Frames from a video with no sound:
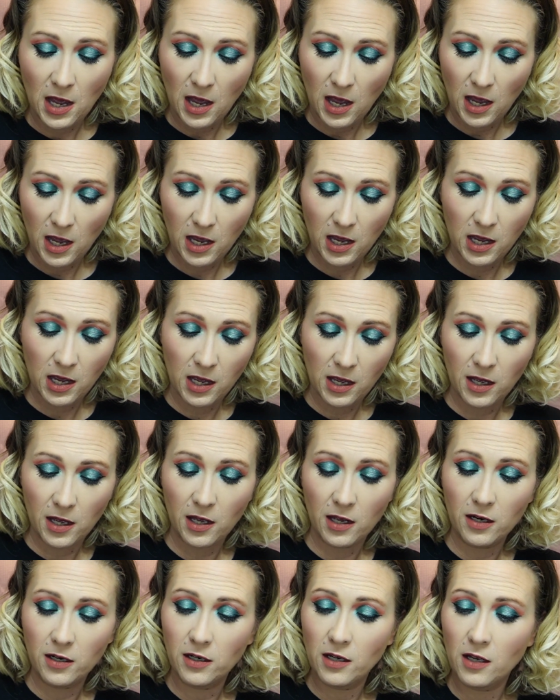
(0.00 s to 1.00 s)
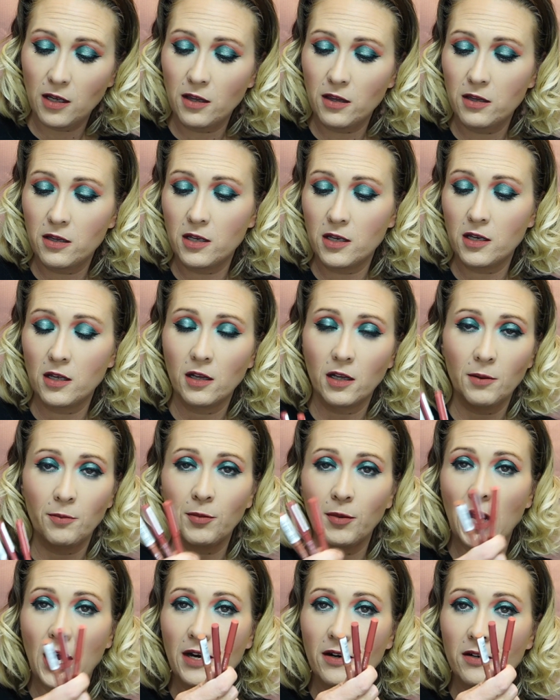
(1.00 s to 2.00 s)
And the lip
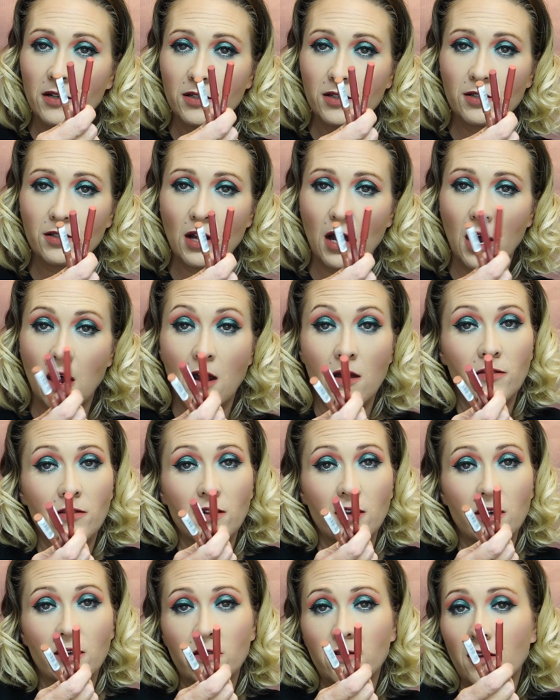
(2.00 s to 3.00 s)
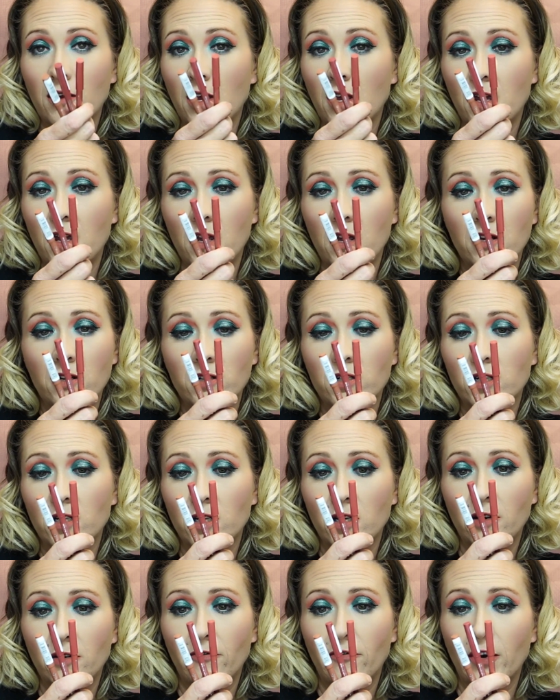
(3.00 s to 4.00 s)
liners, I think they
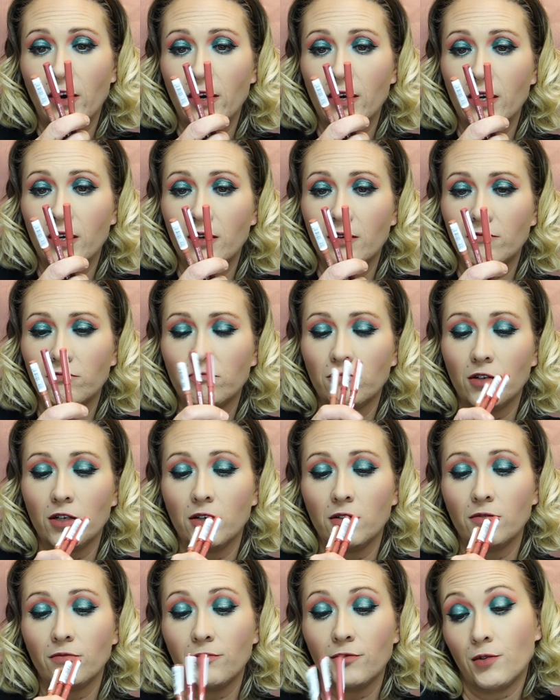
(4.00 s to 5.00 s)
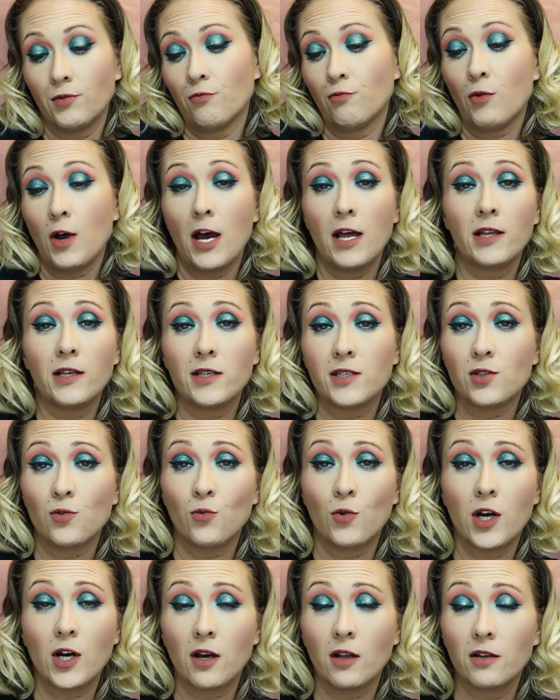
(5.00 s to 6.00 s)
did well, at least the
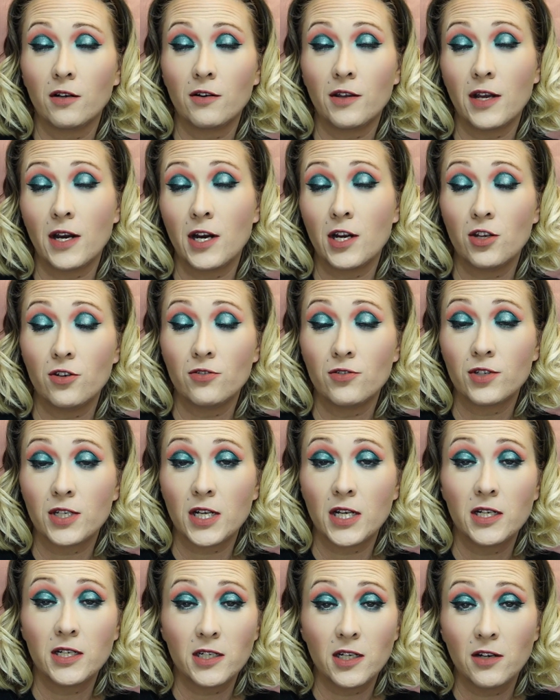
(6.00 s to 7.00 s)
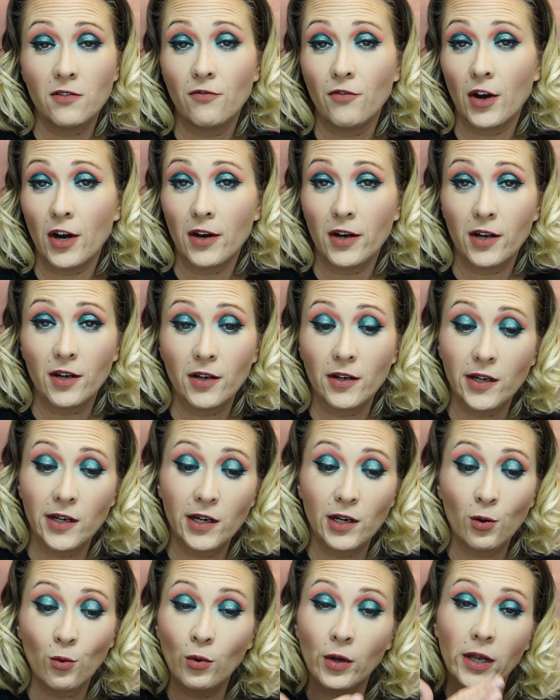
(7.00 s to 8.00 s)
one color that I used, it did very good.
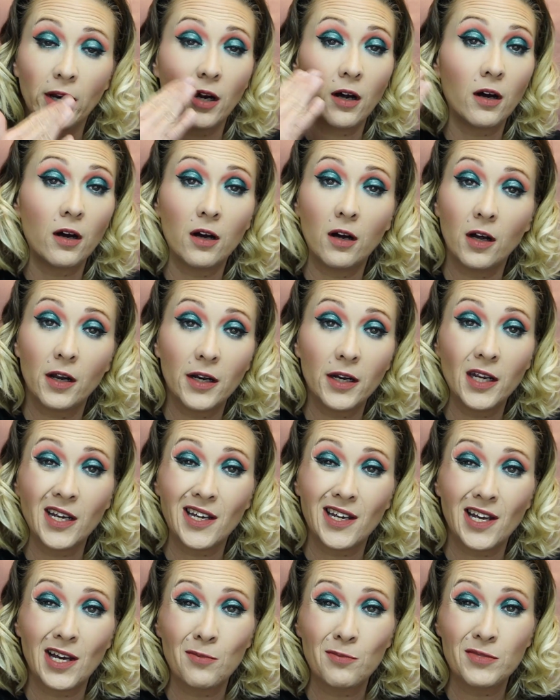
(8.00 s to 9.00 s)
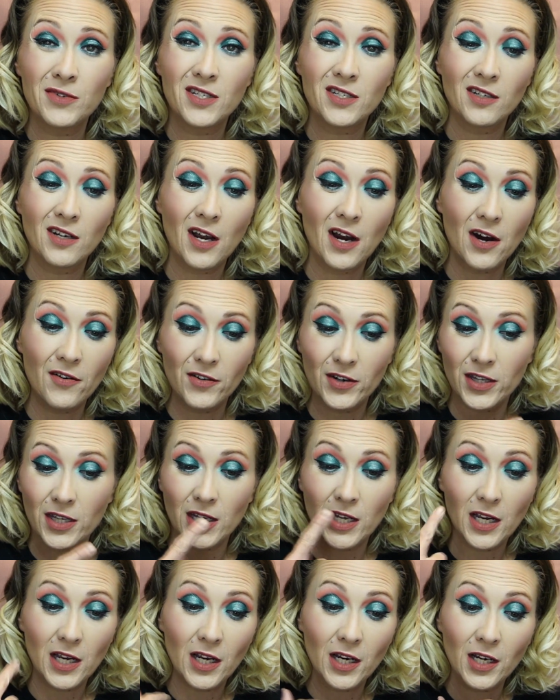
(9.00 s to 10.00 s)
It went on, it kept
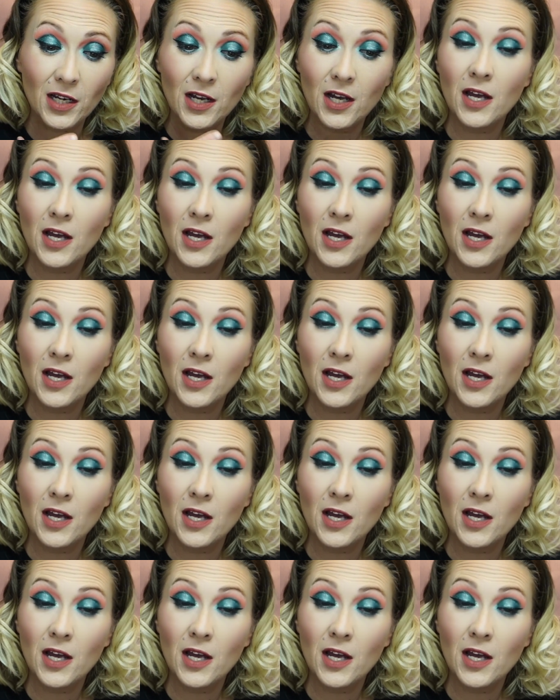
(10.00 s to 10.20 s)
everything